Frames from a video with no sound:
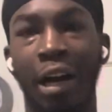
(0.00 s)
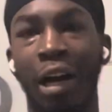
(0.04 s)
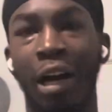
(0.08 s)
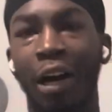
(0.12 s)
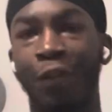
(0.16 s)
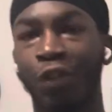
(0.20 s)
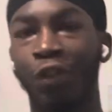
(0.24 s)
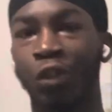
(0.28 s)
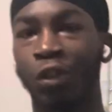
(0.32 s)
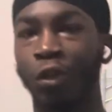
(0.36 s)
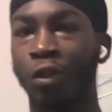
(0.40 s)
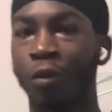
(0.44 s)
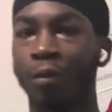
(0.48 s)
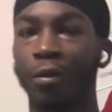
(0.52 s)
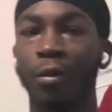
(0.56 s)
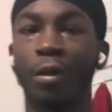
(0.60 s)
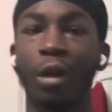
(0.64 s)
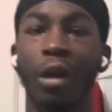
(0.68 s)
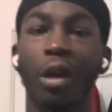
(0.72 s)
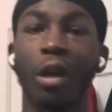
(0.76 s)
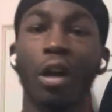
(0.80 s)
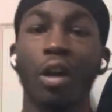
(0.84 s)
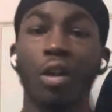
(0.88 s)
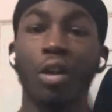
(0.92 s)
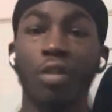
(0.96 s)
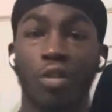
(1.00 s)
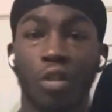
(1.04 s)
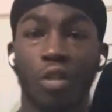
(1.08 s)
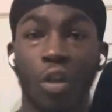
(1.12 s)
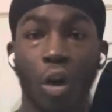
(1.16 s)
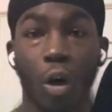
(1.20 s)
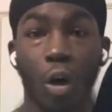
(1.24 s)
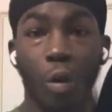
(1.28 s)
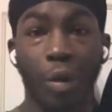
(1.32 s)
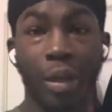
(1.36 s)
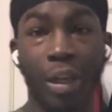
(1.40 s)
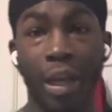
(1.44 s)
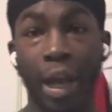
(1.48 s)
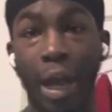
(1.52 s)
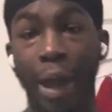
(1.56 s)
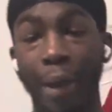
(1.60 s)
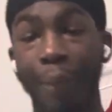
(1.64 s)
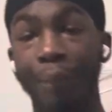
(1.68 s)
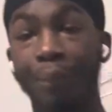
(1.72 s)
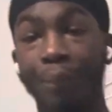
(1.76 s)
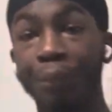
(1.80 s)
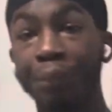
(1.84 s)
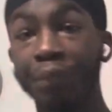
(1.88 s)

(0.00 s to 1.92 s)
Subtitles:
have two. So yeah,